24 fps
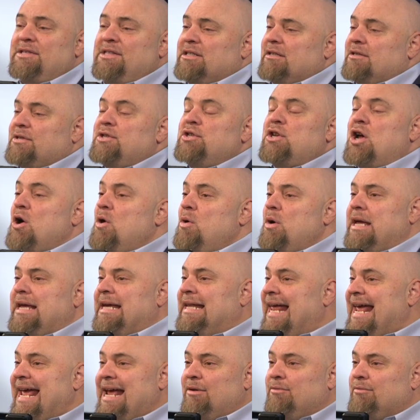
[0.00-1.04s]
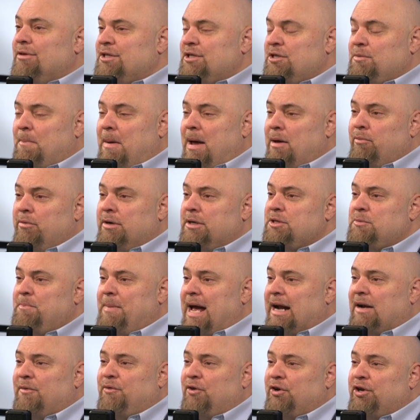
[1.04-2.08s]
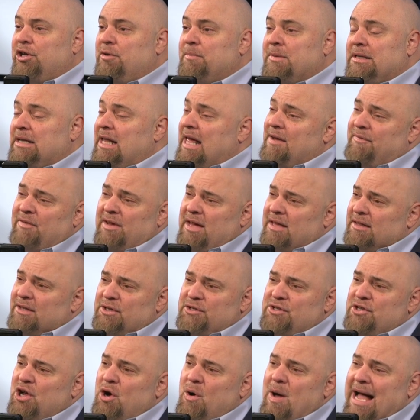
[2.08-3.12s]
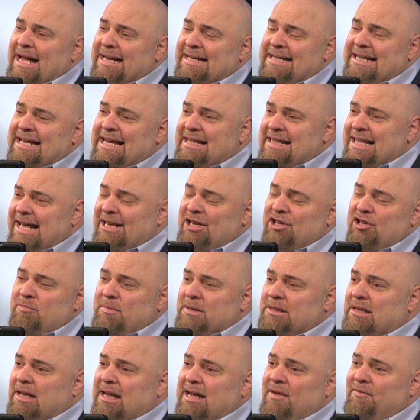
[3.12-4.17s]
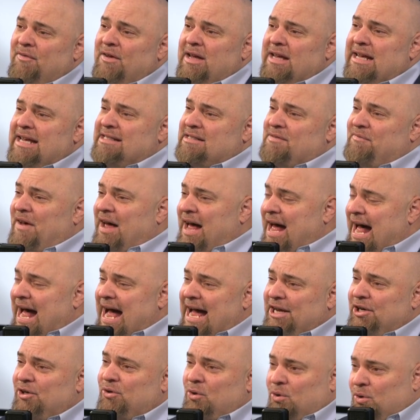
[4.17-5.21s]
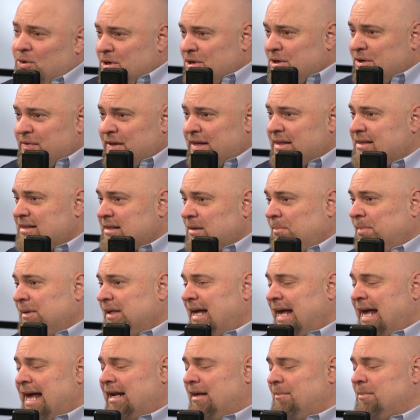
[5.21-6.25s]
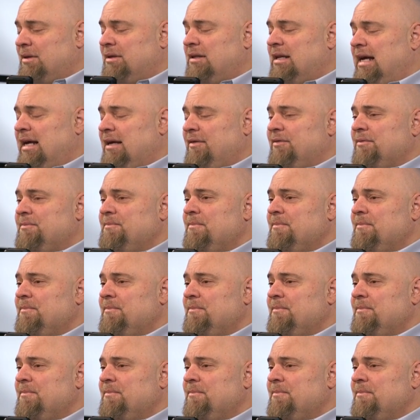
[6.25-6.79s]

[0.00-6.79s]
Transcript: there's no innate resp respect for human life. There's no idea that human life is of a higher order than simply animal life.